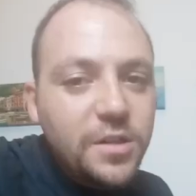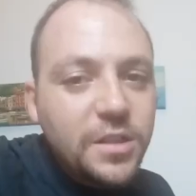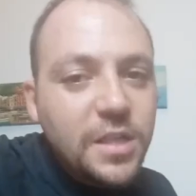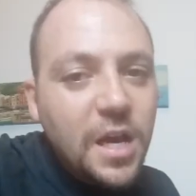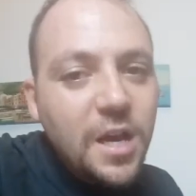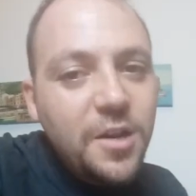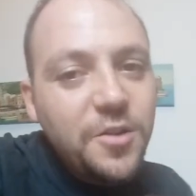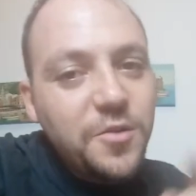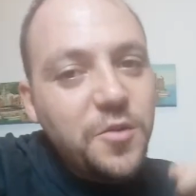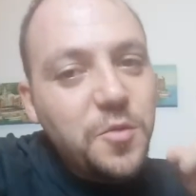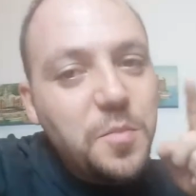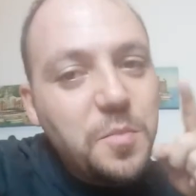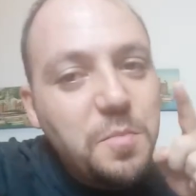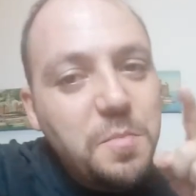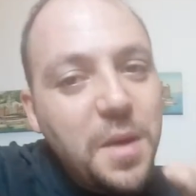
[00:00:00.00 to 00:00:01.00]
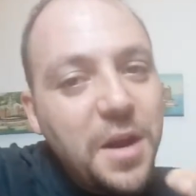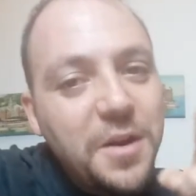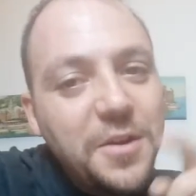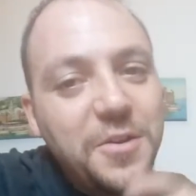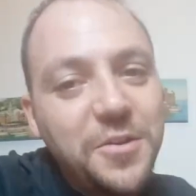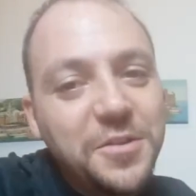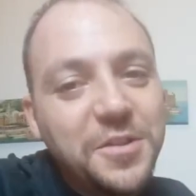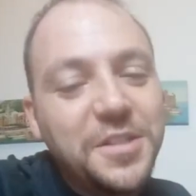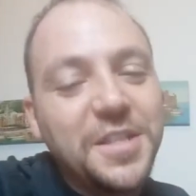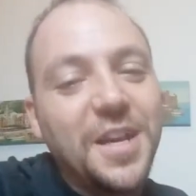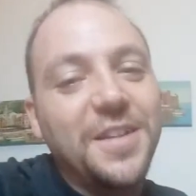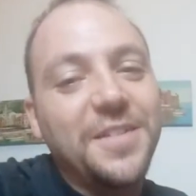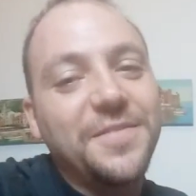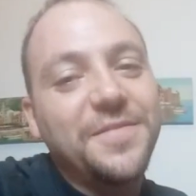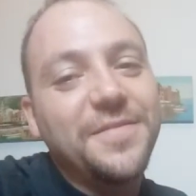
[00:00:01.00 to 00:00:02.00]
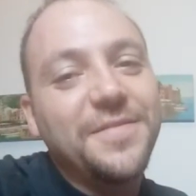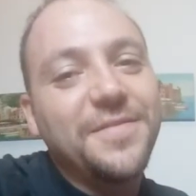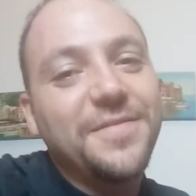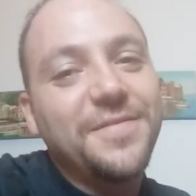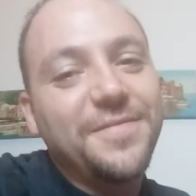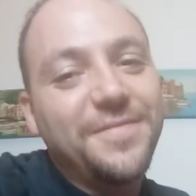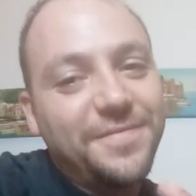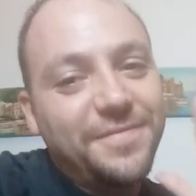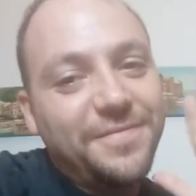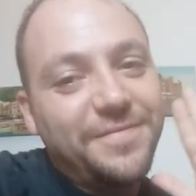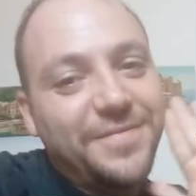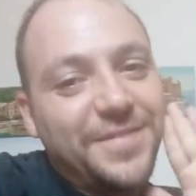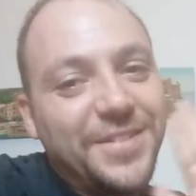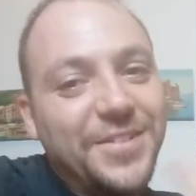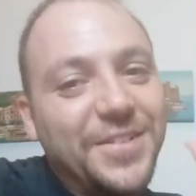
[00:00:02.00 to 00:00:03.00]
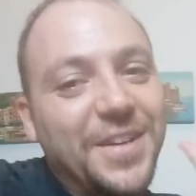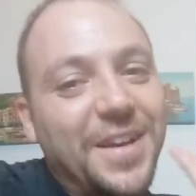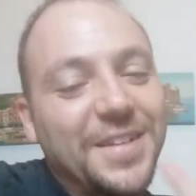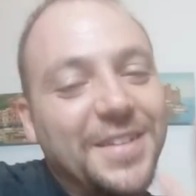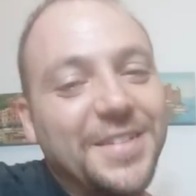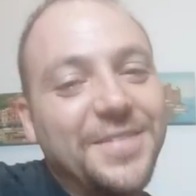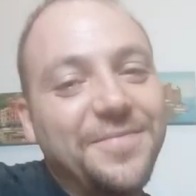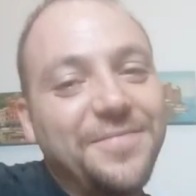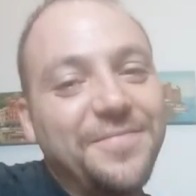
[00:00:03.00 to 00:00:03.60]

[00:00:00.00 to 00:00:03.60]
sad, you better call Sal. Good night.